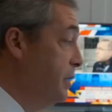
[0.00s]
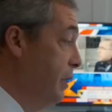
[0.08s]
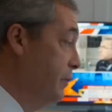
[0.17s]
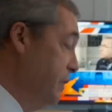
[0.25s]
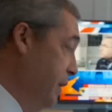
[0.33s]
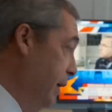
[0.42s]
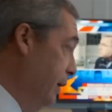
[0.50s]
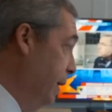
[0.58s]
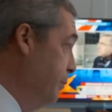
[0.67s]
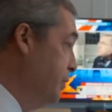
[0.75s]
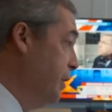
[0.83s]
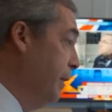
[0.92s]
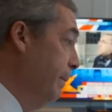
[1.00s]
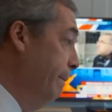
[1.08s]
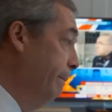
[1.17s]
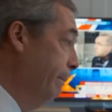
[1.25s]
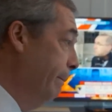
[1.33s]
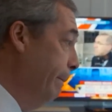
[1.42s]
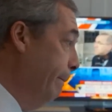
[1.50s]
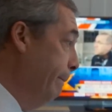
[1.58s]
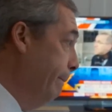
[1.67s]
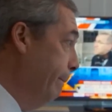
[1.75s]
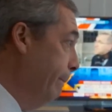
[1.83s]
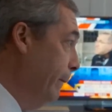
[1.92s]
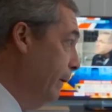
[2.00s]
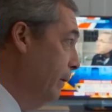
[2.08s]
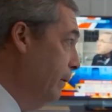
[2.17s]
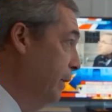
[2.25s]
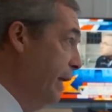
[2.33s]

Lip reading: Self-styled, I presume. Well,